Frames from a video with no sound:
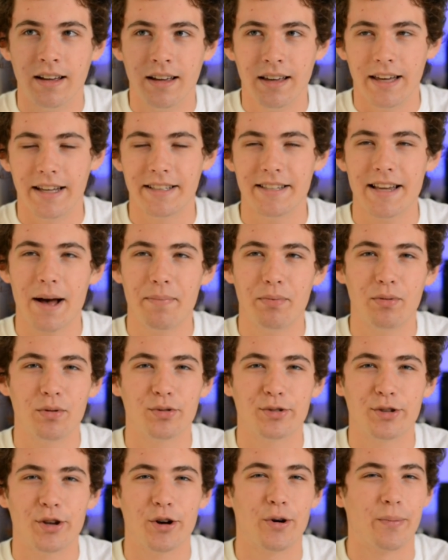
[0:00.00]
it's Apple,
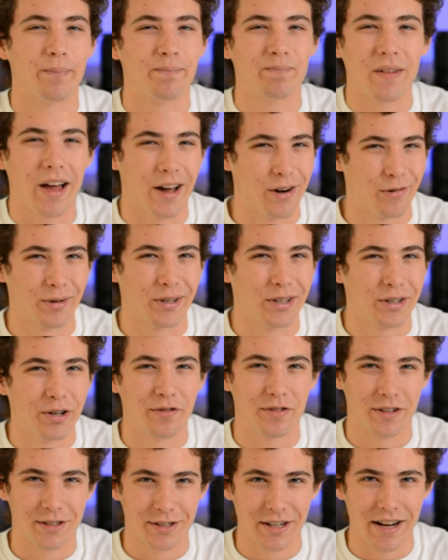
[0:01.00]
so I don't really know if
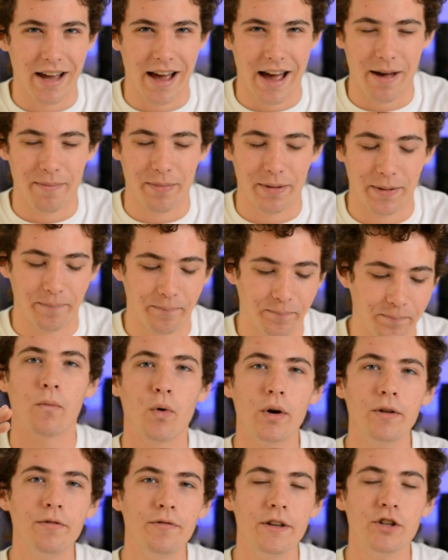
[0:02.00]
that's gonna happen.
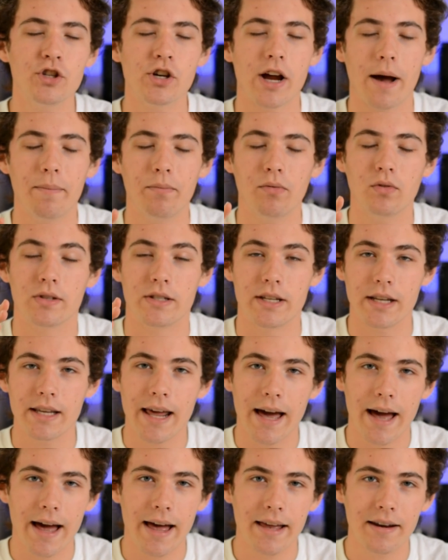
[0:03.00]
One feature Apple did
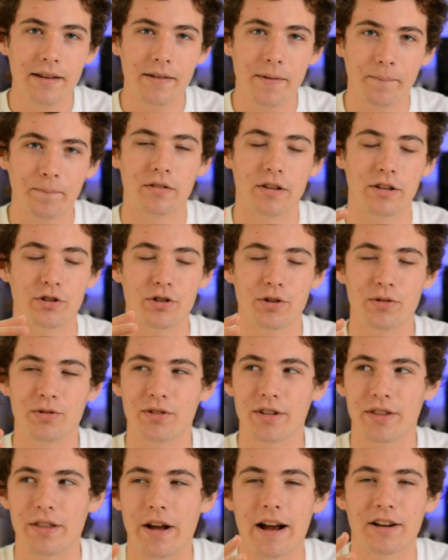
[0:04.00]
add that shows
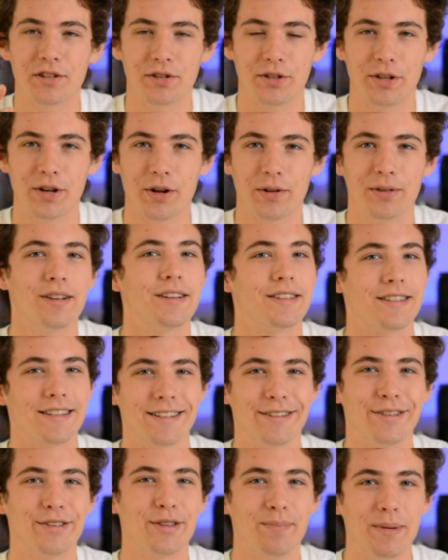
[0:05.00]
that they're actually,
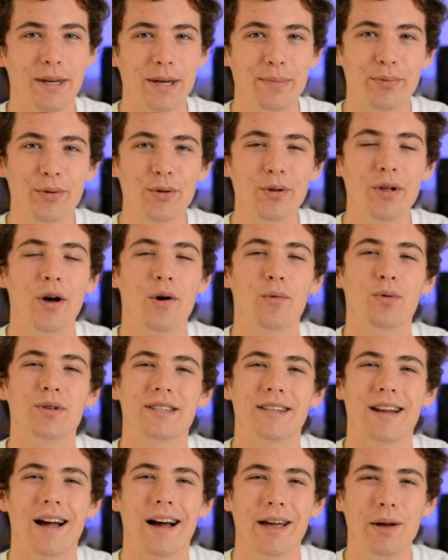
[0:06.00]
listening to the people was
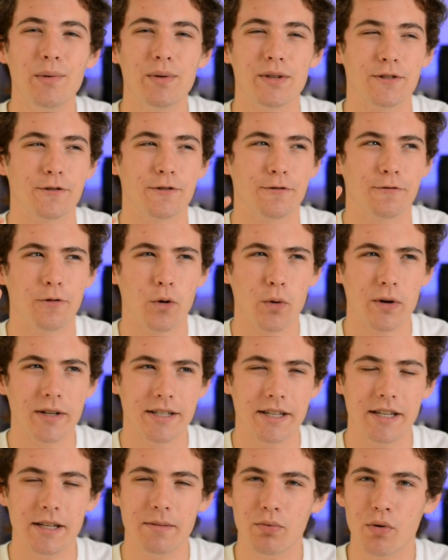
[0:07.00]
in iOS
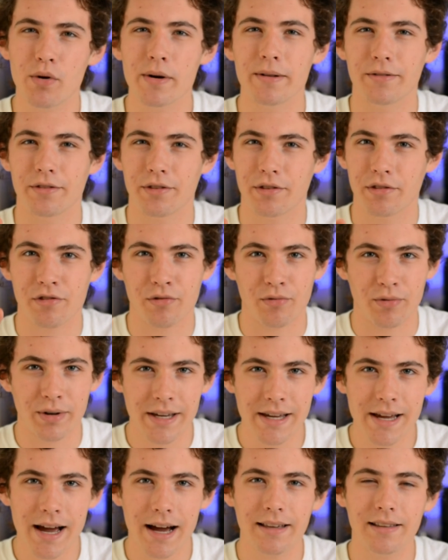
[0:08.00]

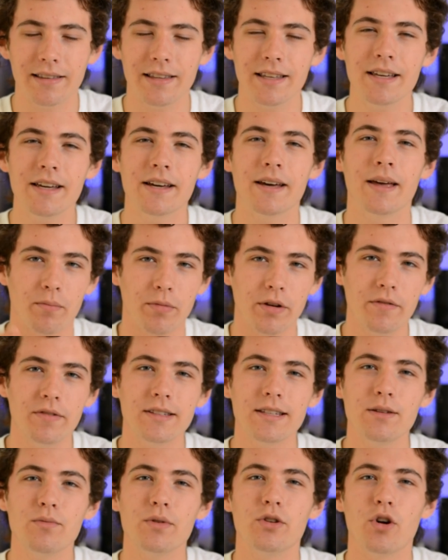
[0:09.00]
14.3, I think.
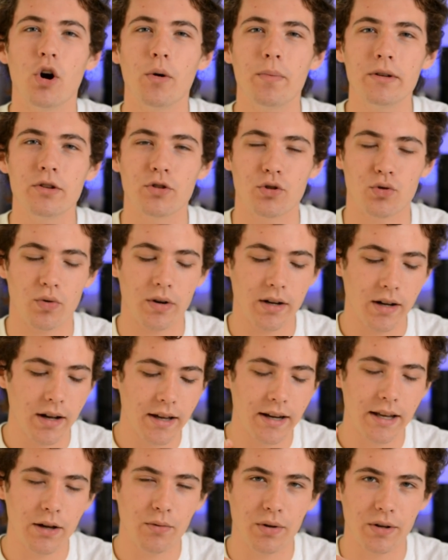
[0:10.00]
Previously, when you opened a
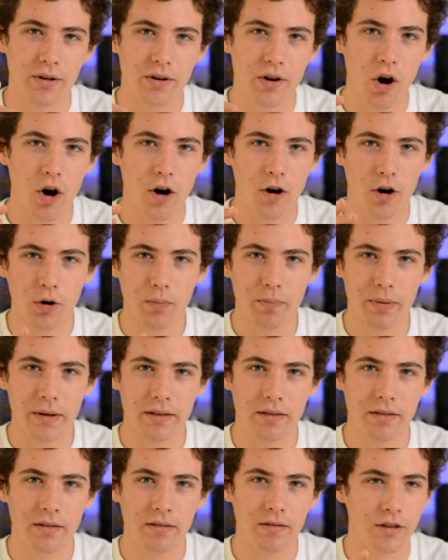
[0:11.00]
shortcut, it would
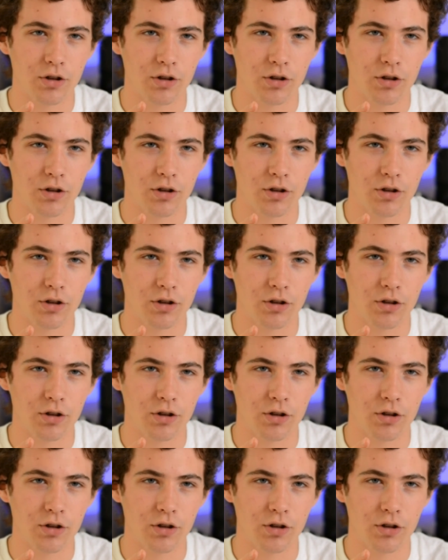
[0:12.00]
open the